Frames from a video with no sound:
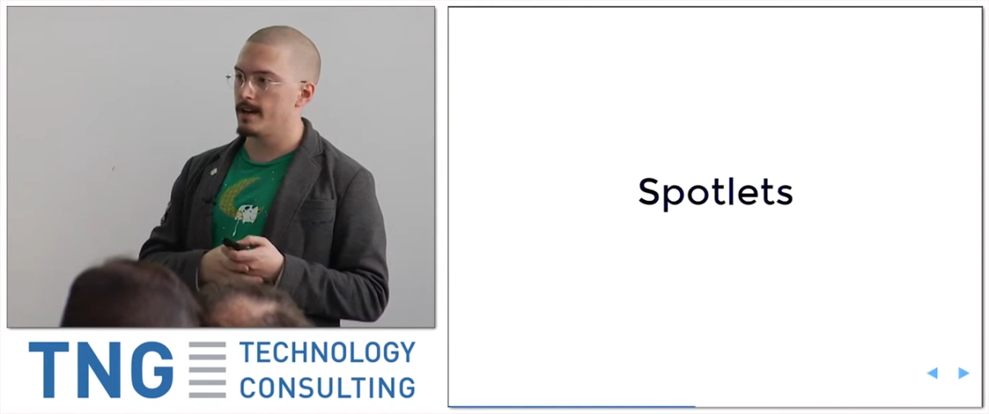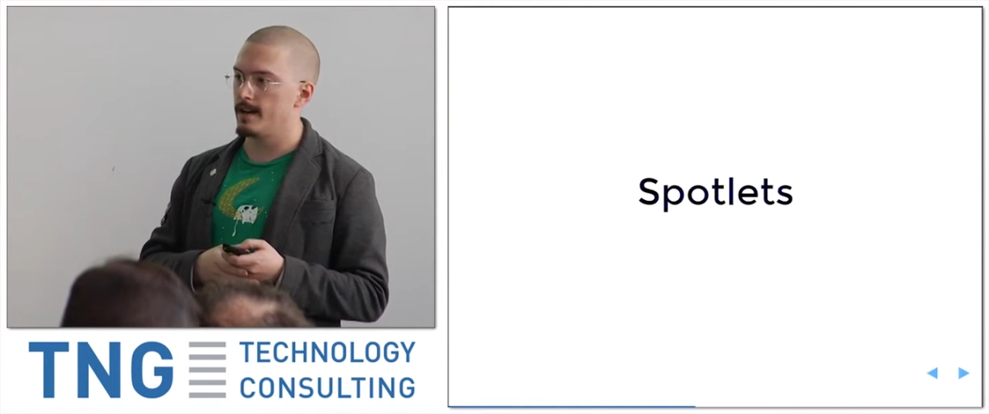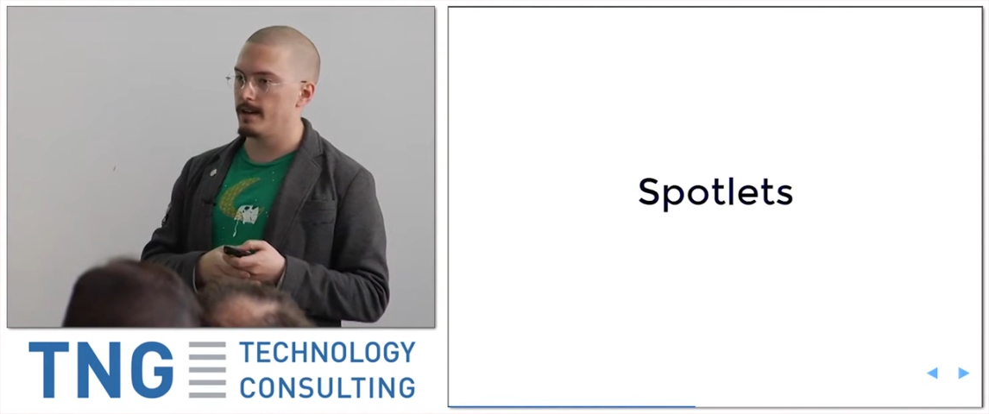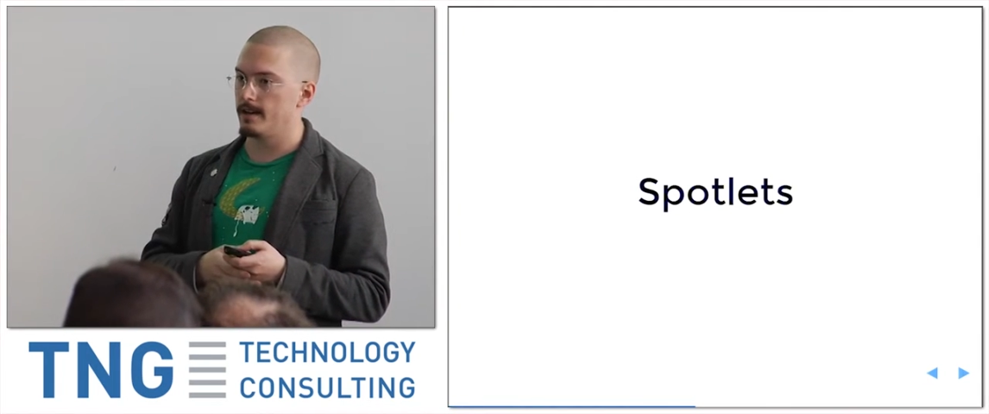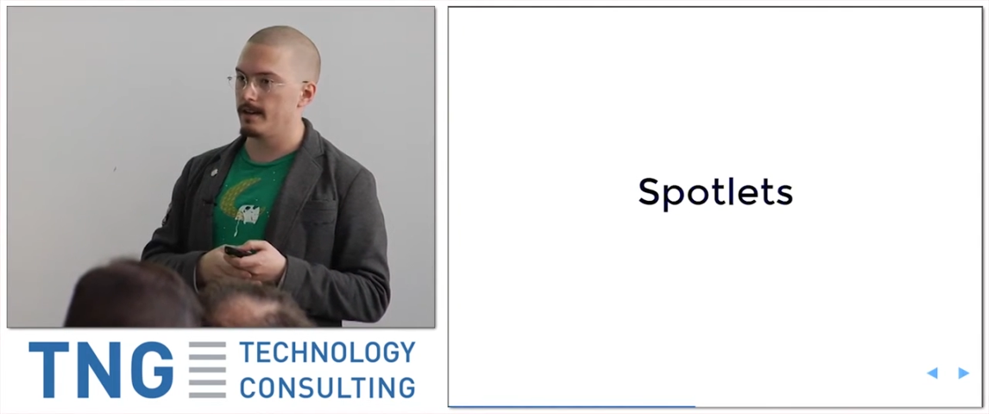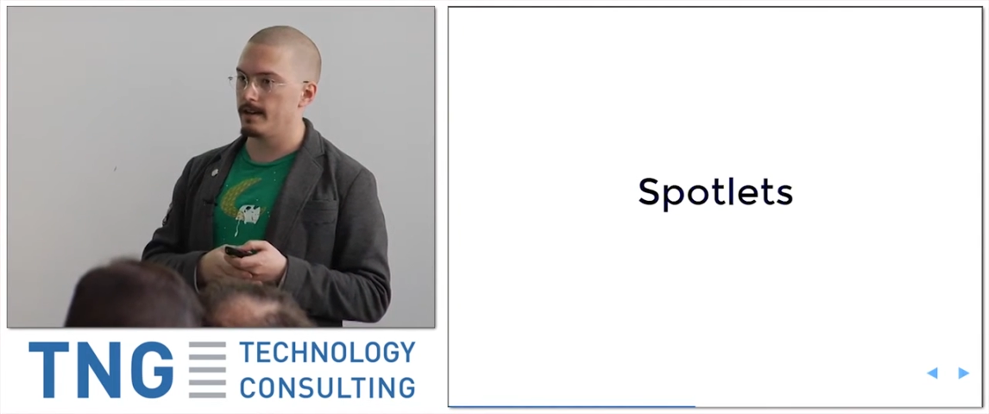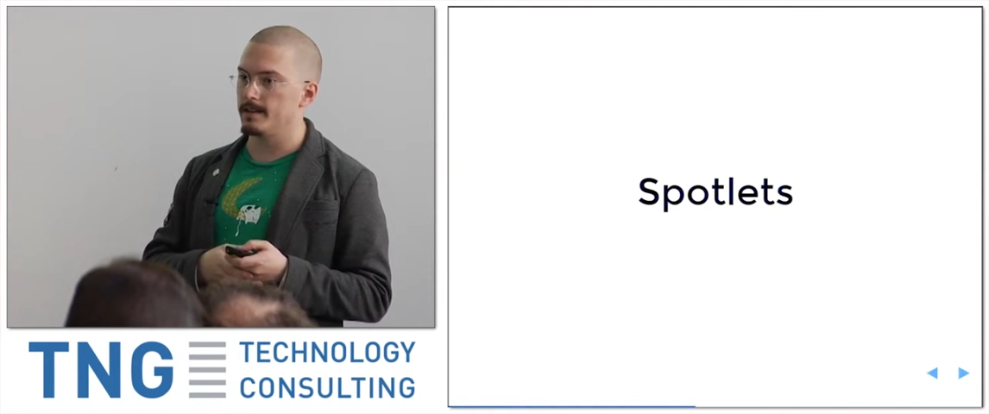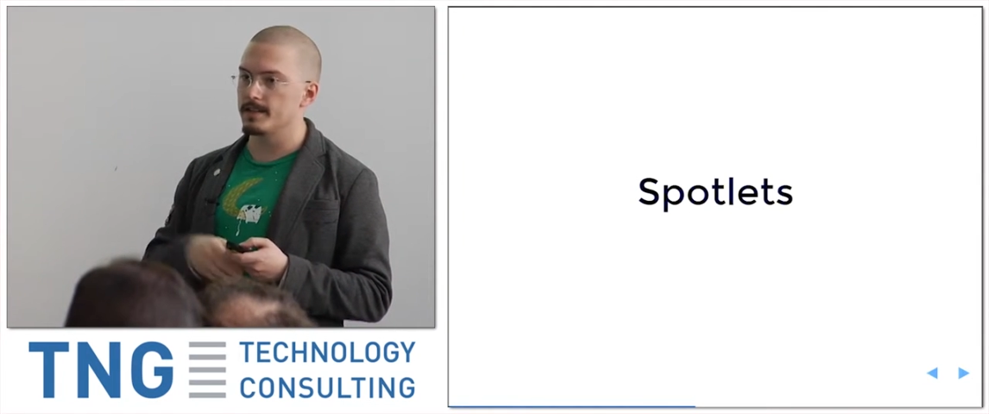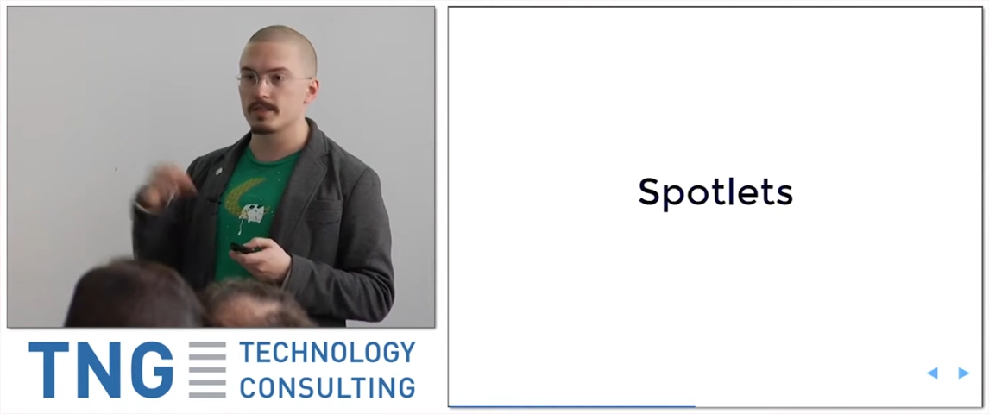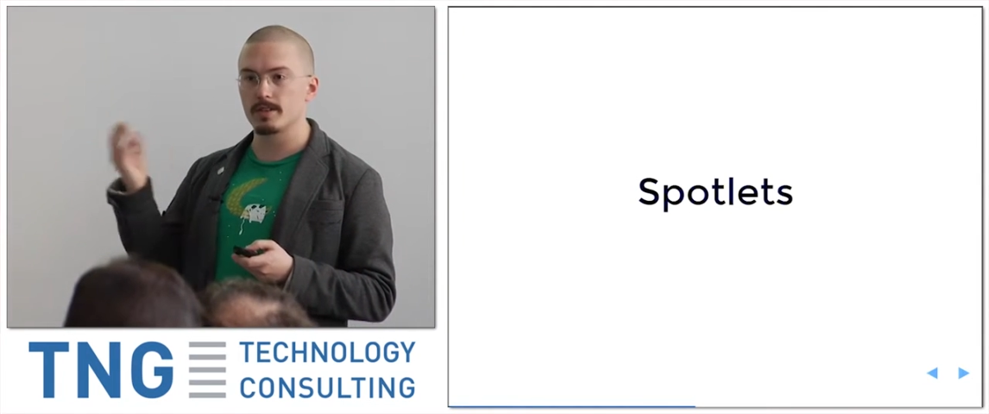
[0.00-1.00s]
uh,
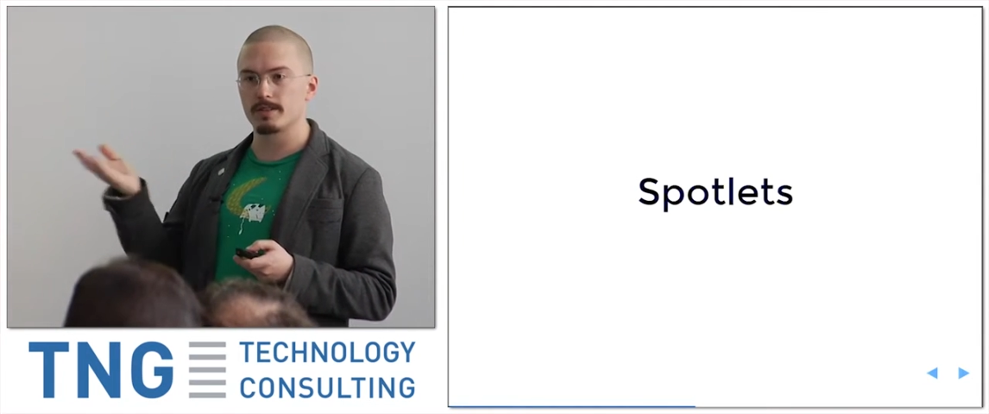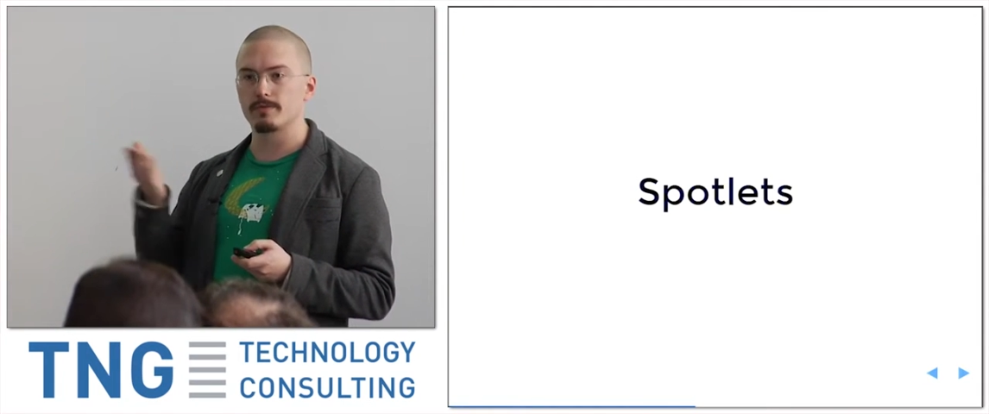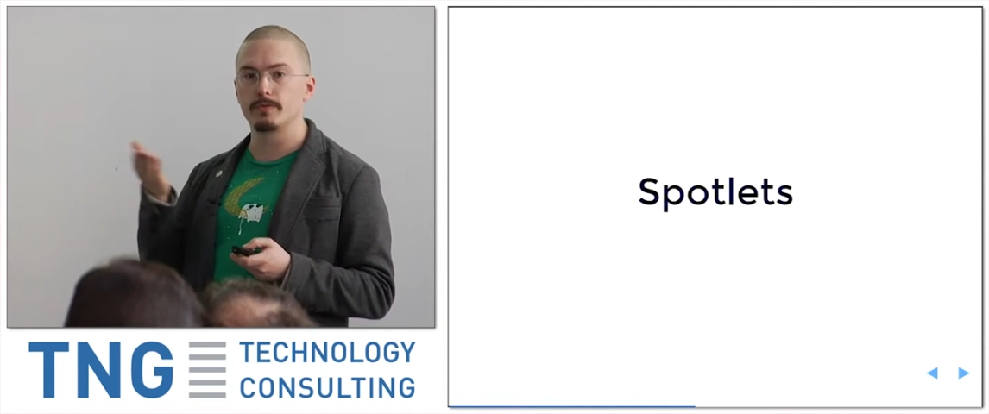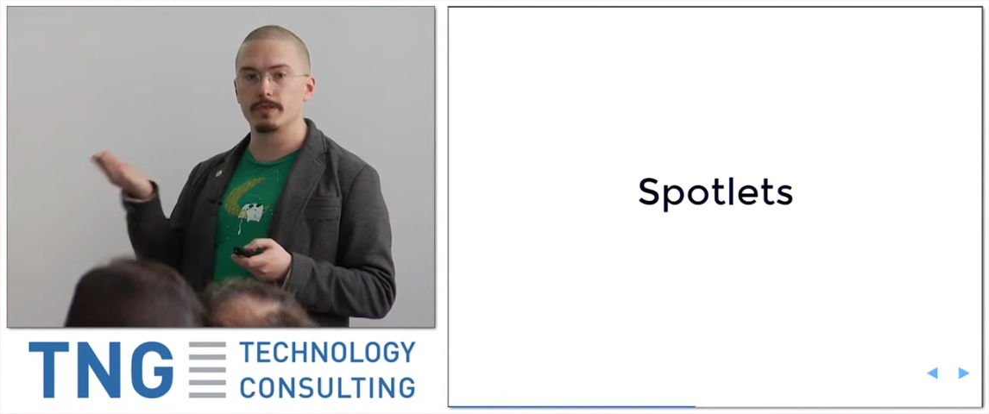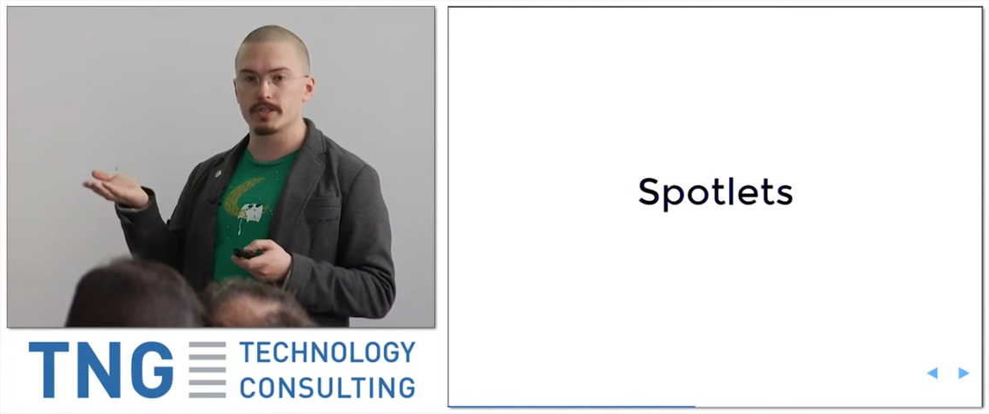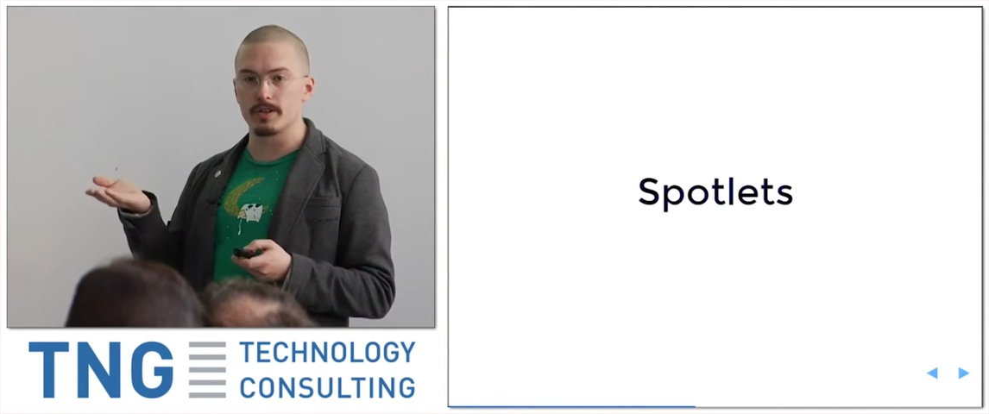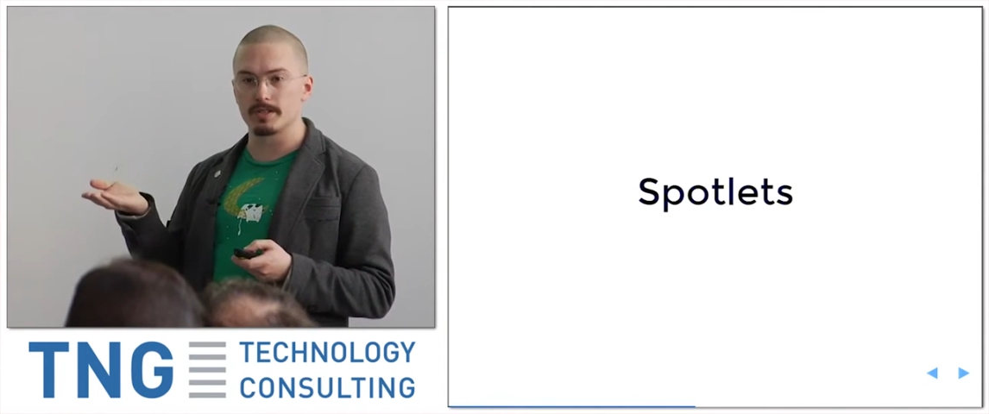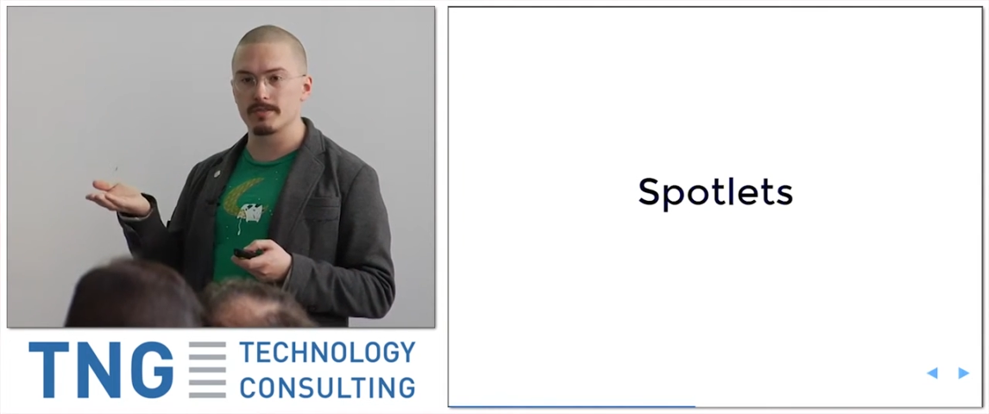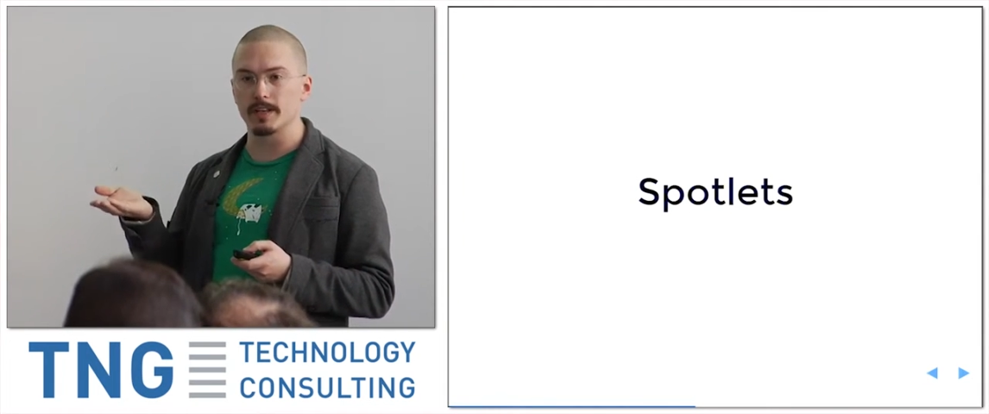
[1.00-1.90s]
in the search, search